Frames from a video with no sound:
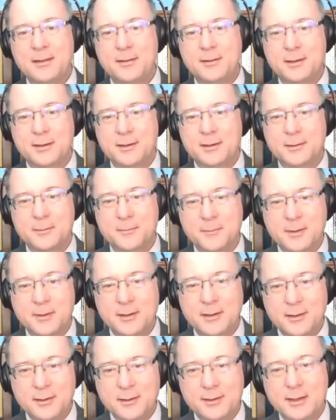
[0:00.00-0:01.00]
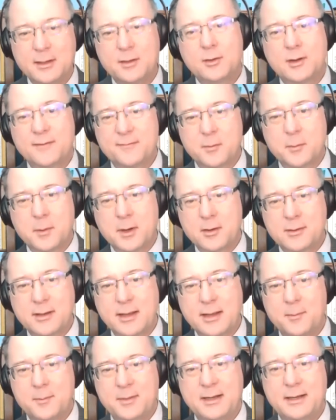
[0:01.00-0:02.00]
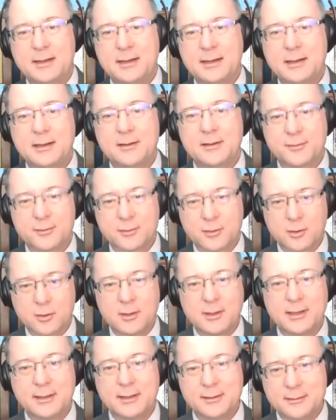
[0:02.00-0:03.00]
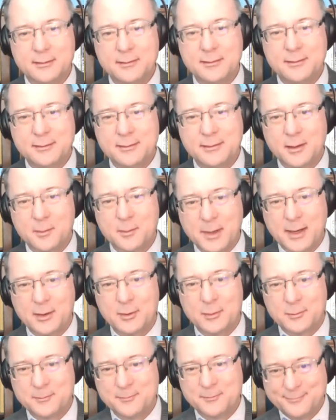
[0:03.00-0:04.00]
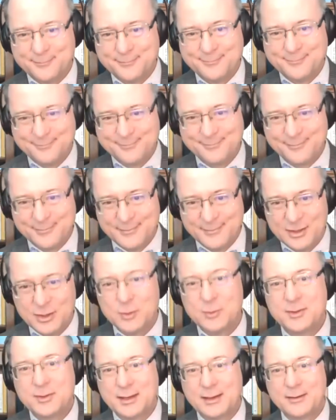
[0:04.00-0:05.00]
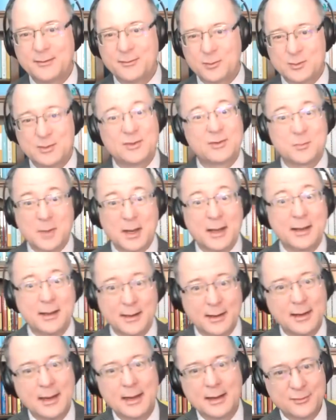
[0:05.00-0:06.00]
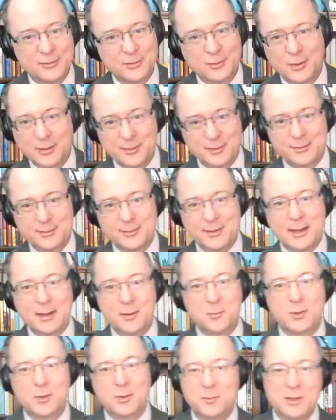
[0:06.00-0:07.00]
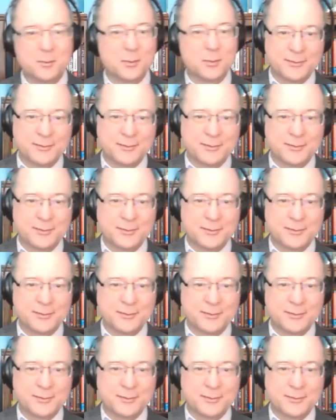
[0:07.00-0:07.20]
the thing you love about copy editing is learning about new things, which is my answer all the time when people